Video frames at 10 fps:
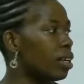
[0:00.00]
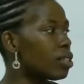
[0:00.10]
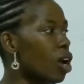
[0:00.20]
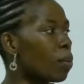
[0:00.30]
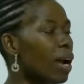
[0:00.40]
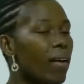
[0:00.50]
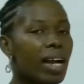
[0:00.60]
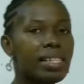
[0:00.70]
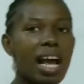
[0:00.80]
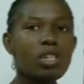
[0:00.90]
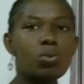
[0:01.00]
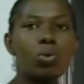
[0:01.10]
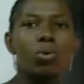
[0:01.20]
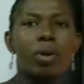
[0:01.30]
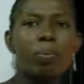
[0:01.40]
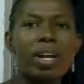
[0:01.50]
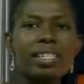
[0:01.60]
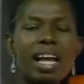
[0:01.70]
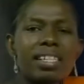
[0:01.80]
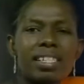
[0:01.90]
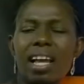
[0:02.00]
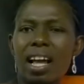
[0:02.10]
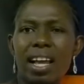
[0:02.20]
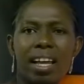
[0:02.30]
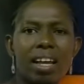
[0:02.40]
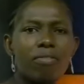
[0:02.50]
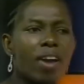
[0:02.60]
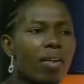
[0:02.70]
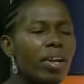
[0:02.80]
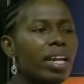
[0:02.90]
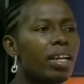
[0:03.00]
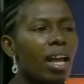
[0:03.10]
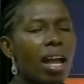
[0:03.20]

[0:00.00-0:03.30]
Some characters will represent a very